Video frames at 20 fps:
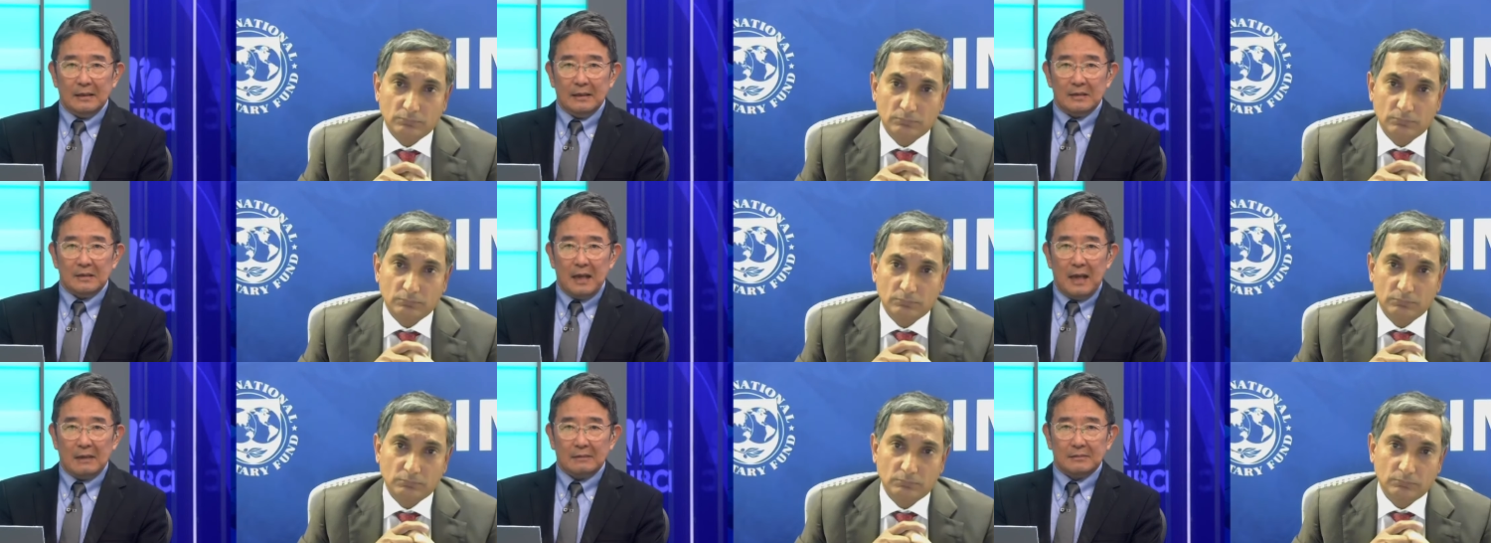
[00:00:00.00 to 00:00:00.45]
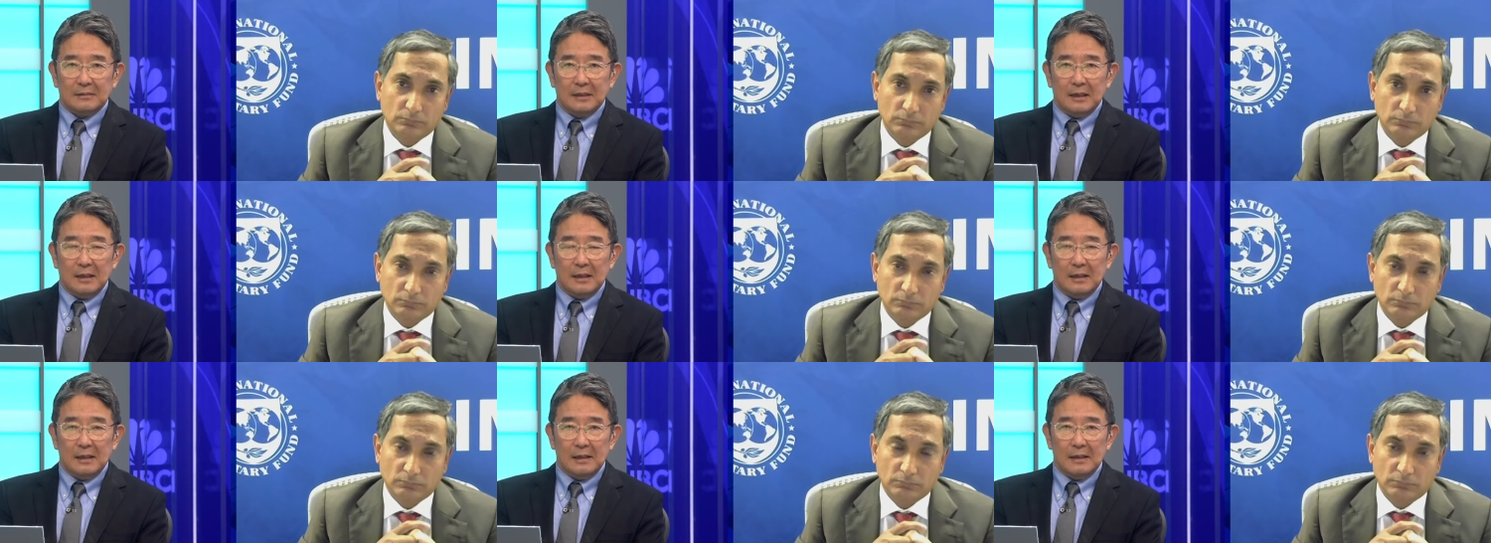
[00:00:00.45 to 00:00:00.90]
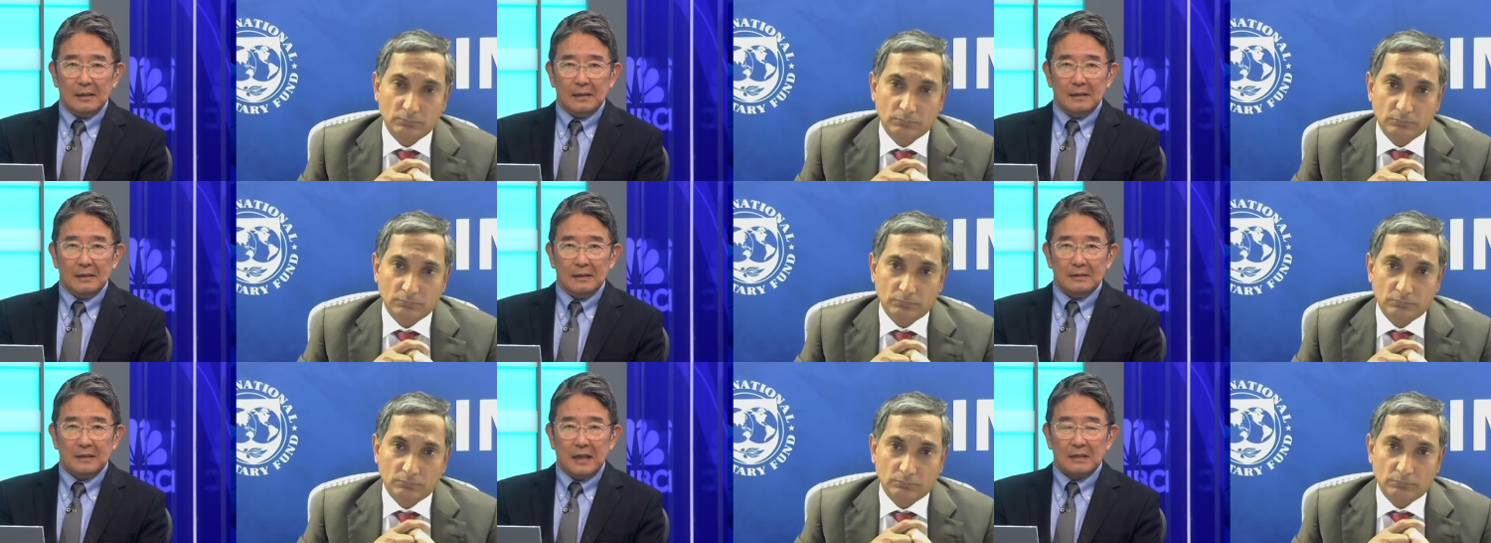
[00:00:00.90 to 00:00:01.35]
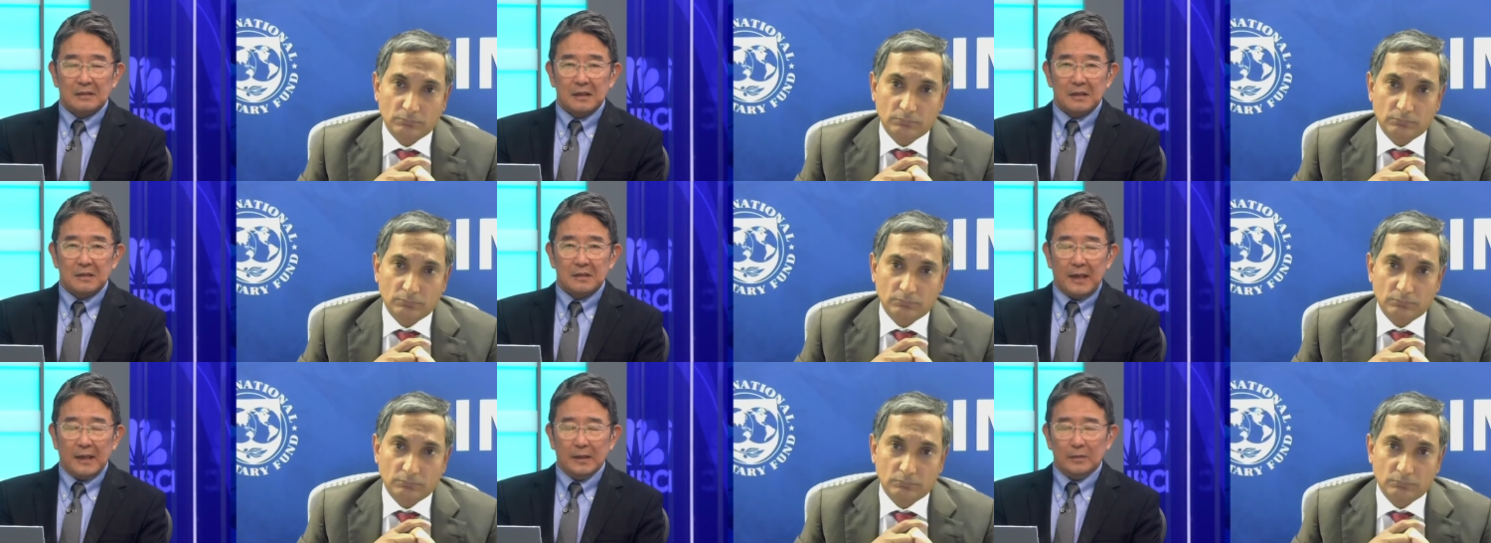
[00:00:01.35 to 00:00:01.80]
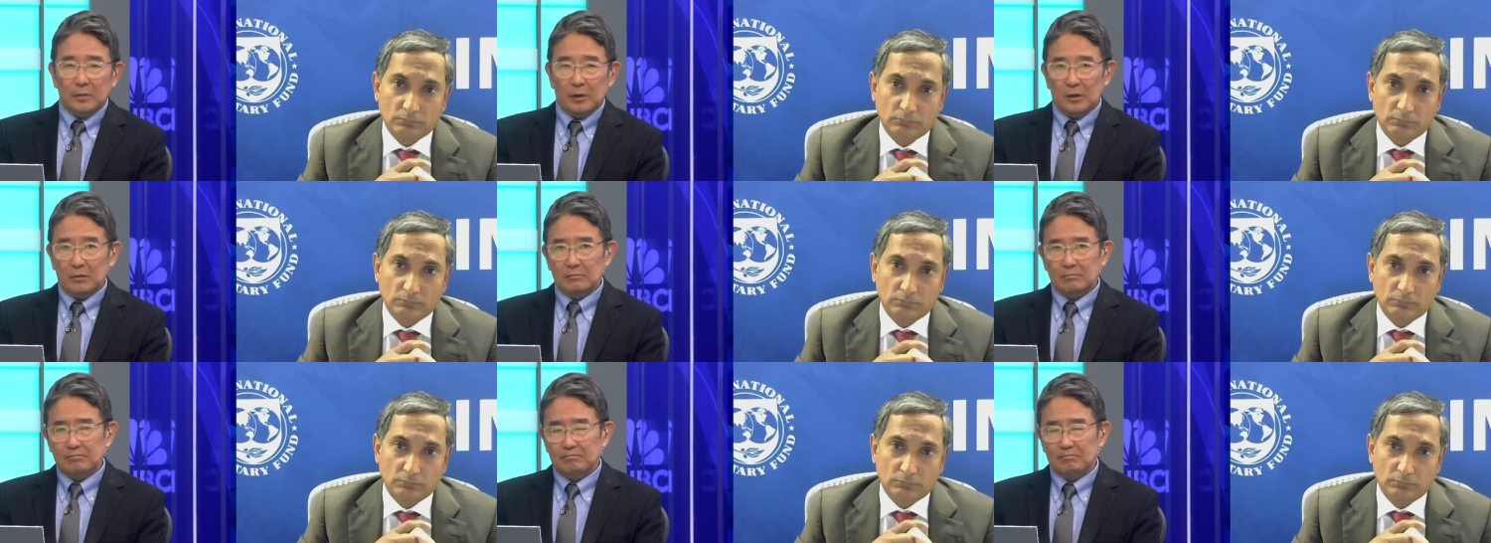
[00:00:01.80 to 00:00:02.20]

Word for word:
Speaker 1: Is that is that sustainable?